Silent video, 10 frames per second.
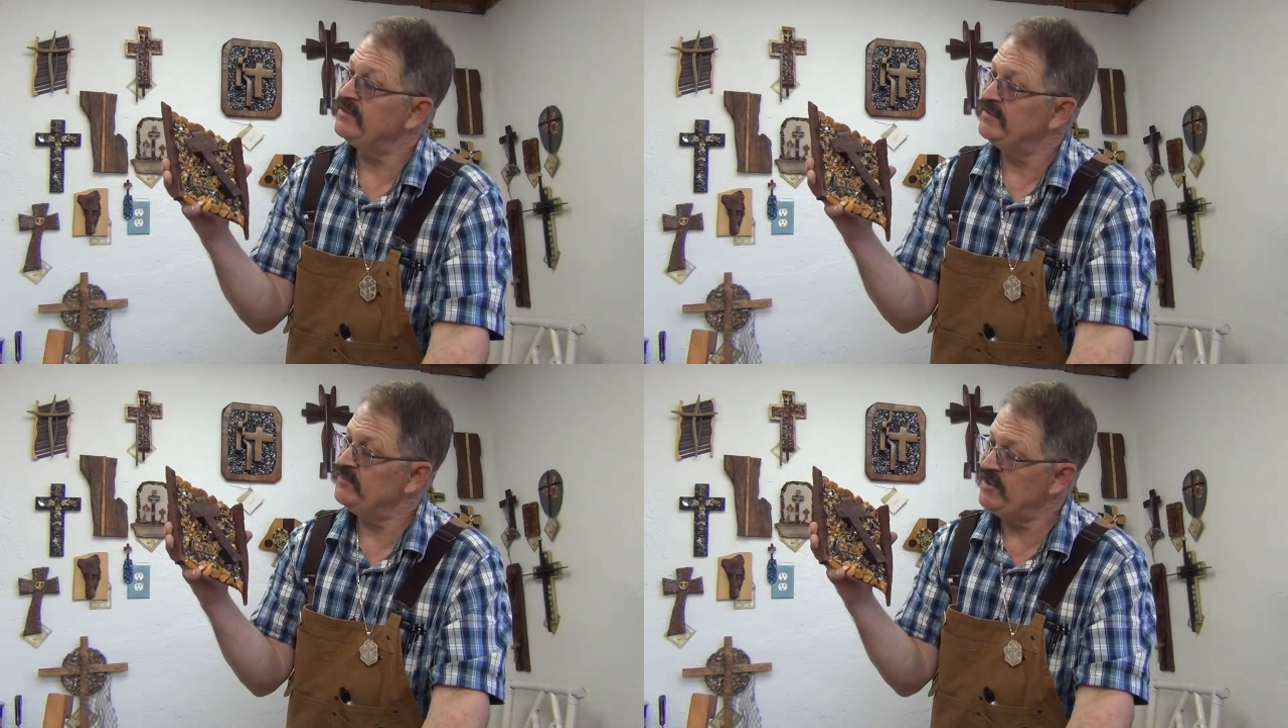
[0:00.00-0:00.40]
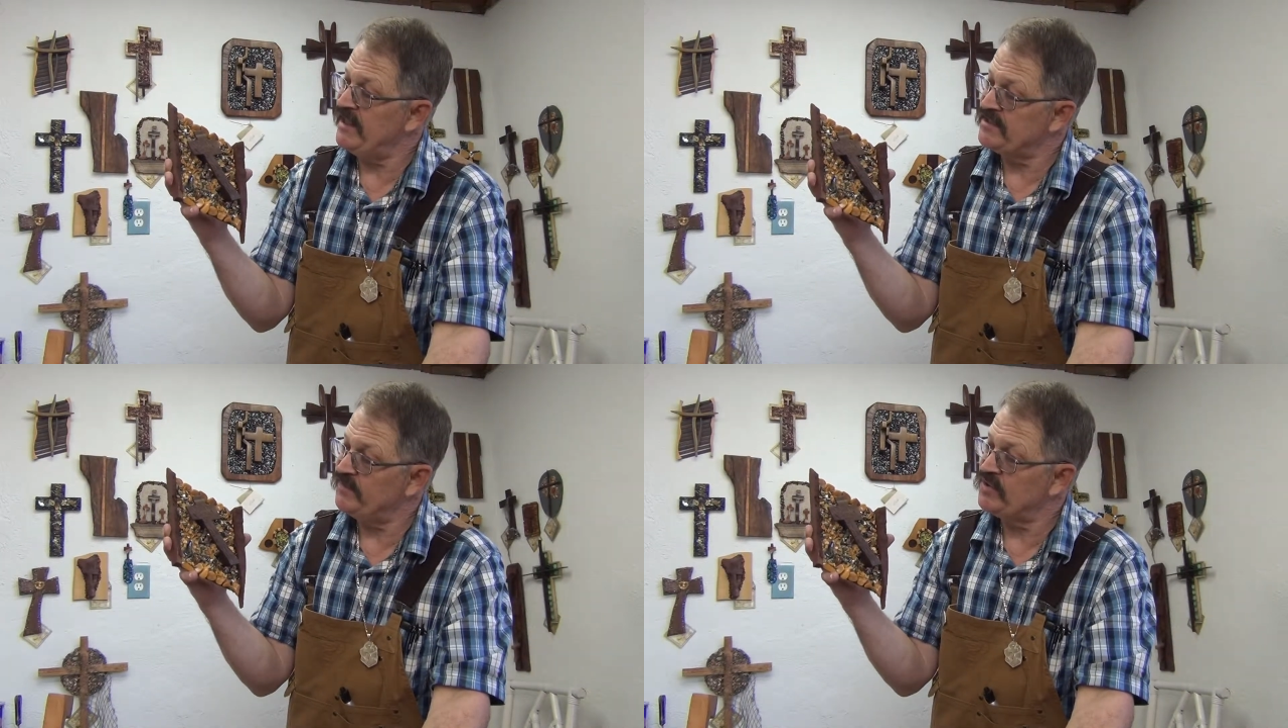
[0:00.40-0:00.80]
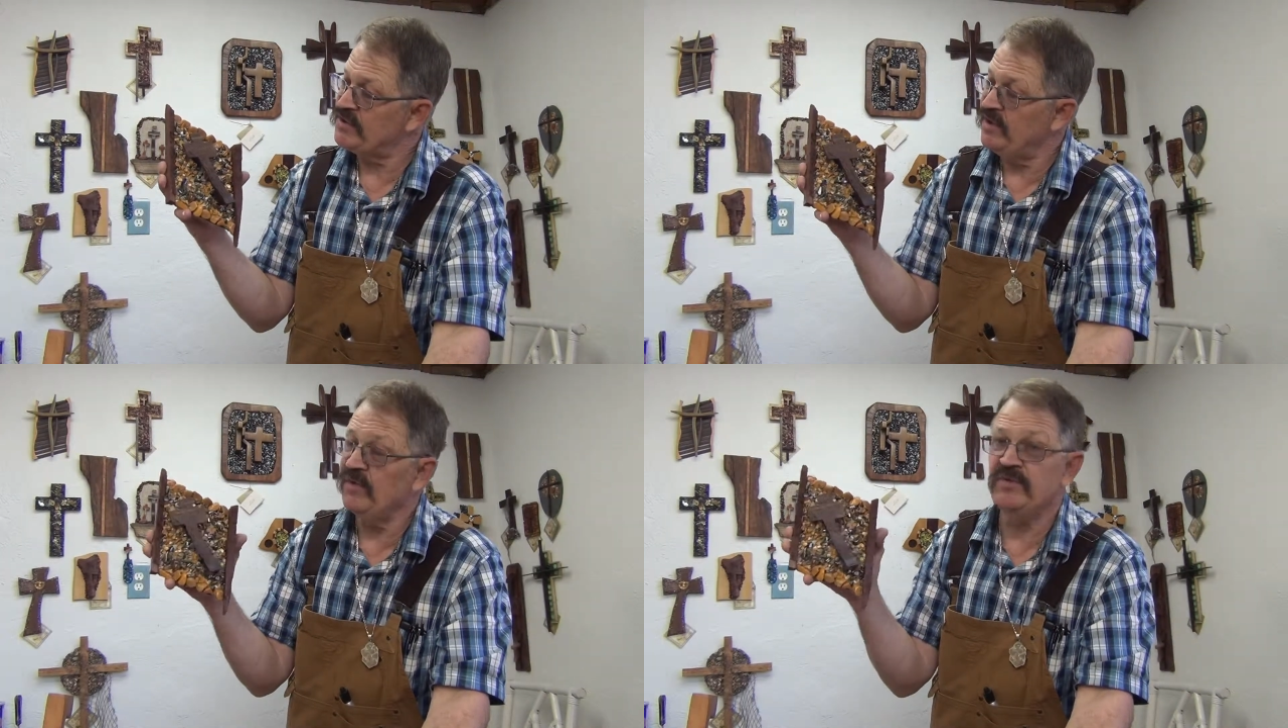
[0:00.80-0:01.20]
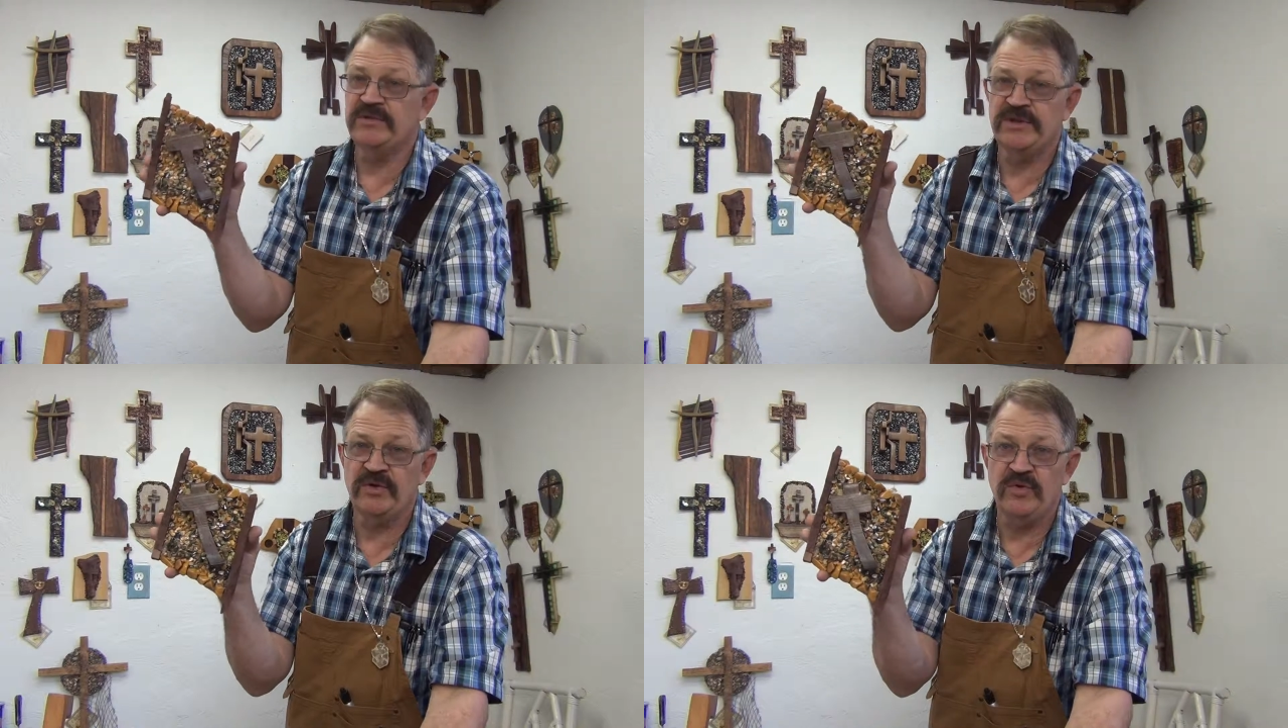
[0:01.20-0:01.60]
Some jasper
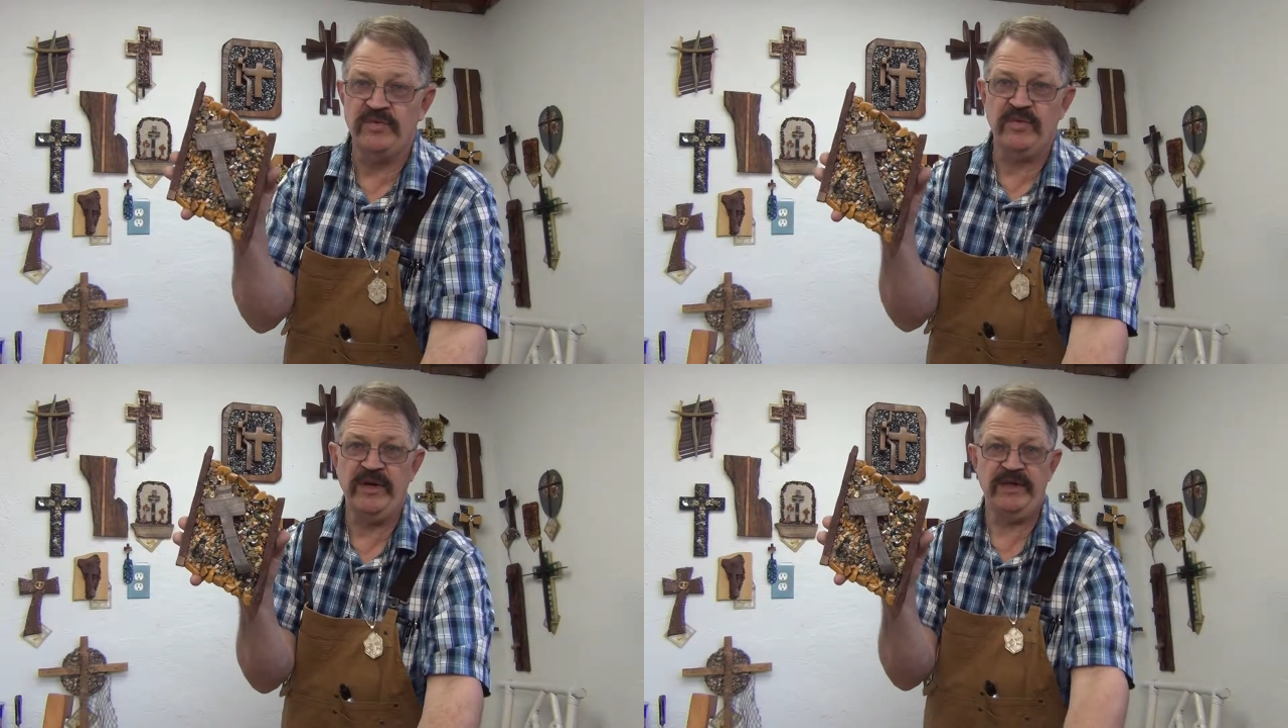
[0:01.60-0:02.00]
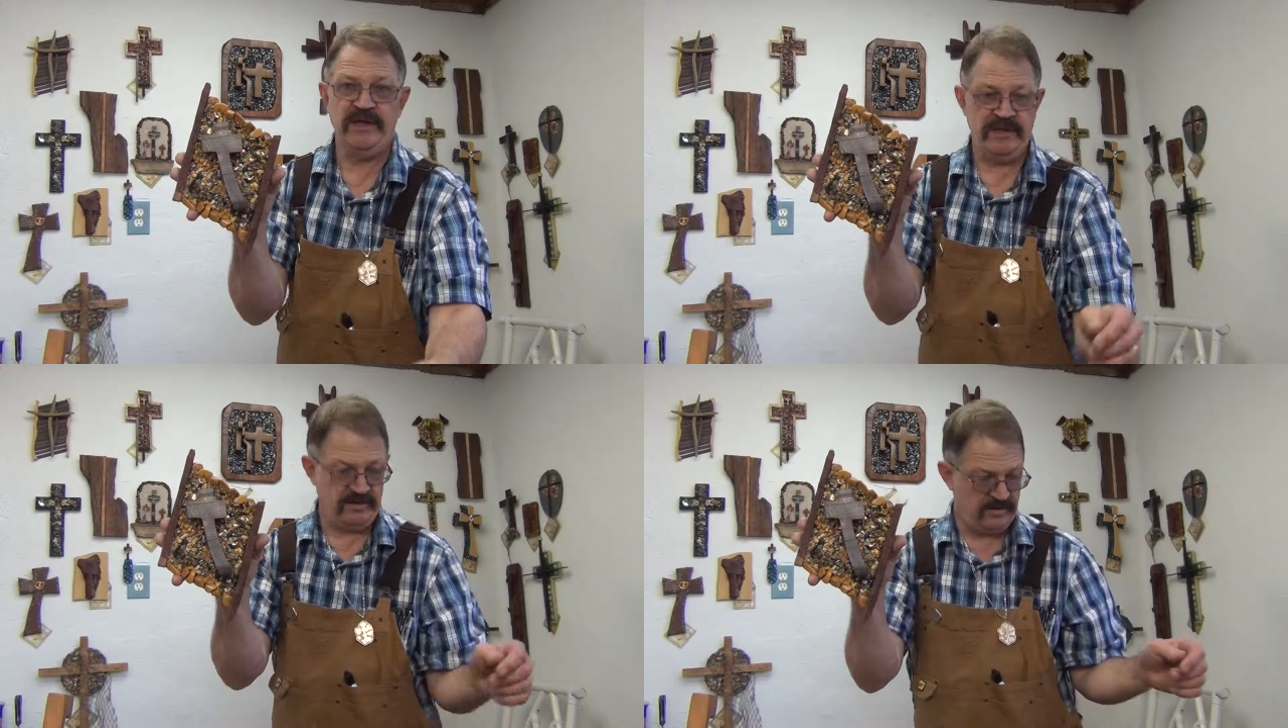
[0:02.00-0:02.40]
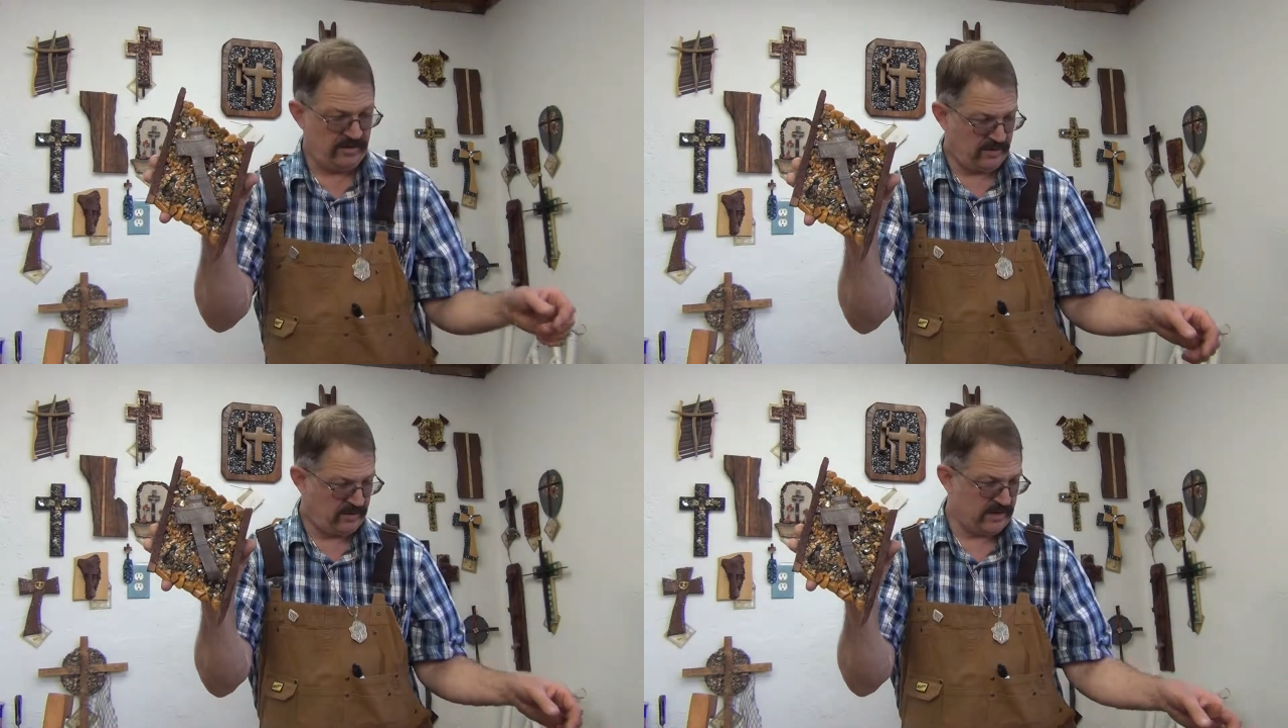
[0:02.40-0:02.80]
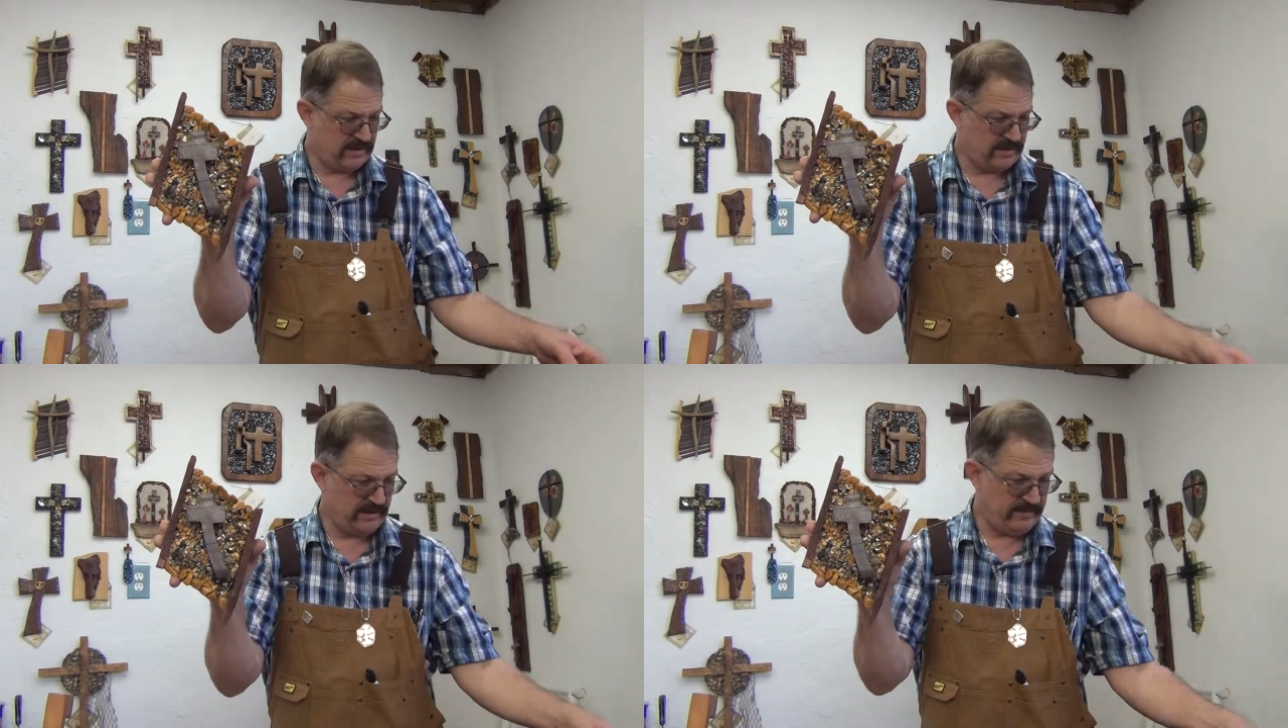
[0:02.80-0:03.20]
stones incorporated into the cross.